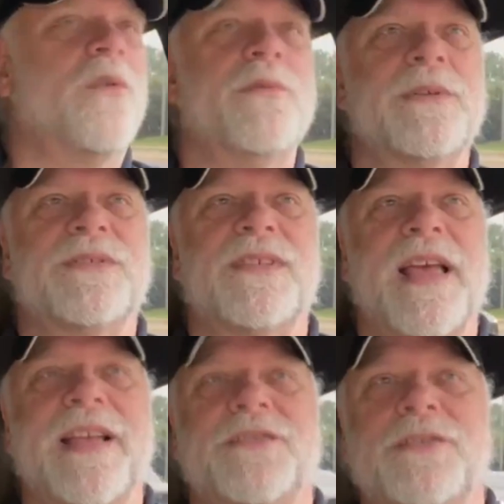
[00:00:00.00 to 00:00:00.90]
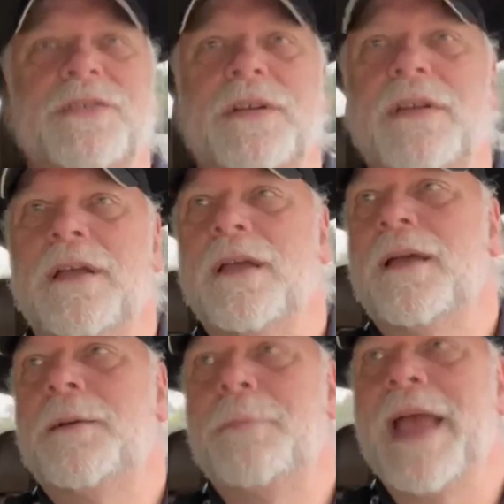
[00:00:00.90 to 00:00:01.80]
forward slash
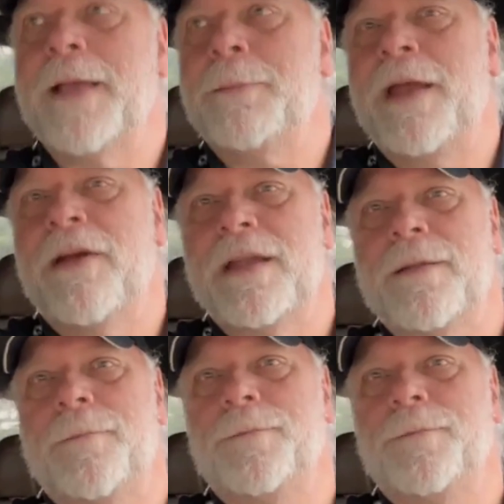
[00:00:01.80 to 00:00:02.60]
Mac Parrot,